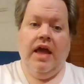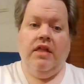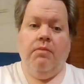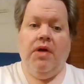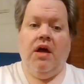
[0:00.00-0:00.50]

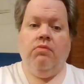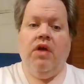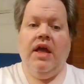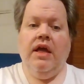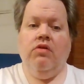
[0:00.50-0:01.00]
And the bottom
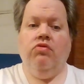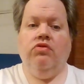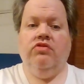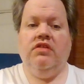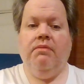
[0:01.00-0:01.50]
right hand
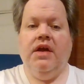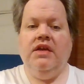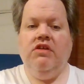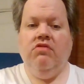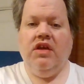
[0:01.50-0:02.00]
corner is the
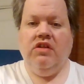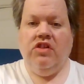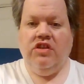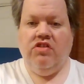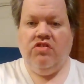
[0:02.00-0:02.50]
button you can
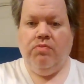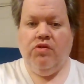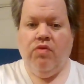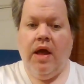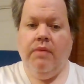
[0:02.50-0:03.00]
click to
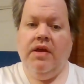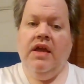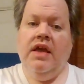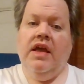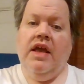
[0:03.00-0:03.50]
subscribe.
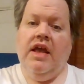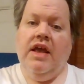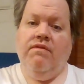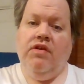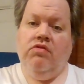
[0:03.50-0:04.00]

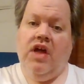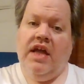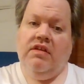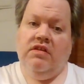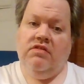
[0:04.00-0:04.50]
If you
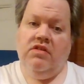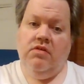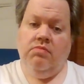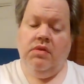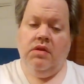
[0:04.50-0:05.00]
like
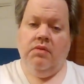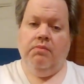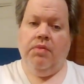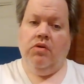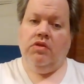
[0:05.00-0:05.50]
Zoom,
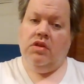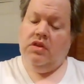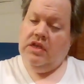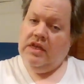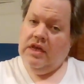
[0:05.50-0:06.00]
both
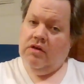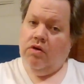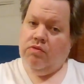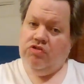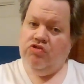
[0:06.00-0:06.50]
the
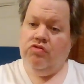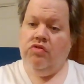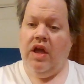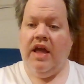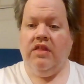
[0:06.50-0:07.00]

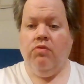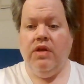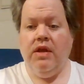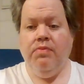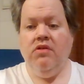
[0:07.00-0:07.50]
original and the
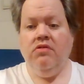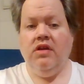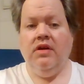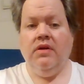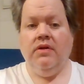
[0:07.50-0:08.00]
reboot,